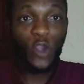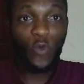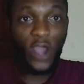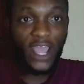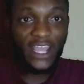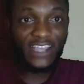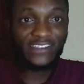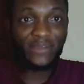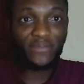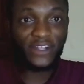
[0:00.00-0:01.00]
Why
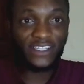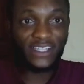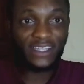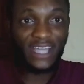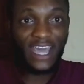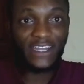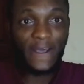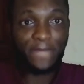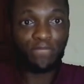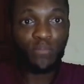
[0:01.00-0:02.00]
is the president and
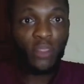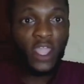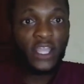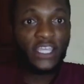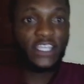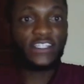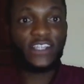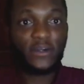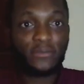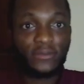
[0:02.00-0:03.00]
um, his
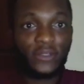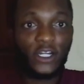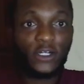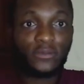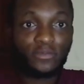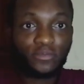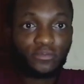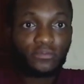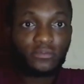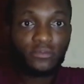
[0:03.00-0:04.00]
um um
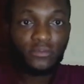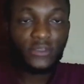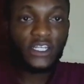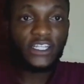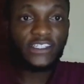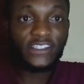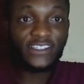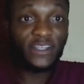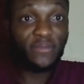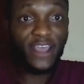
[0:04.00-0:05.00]
his
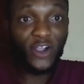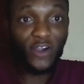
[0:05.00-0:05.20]
CBN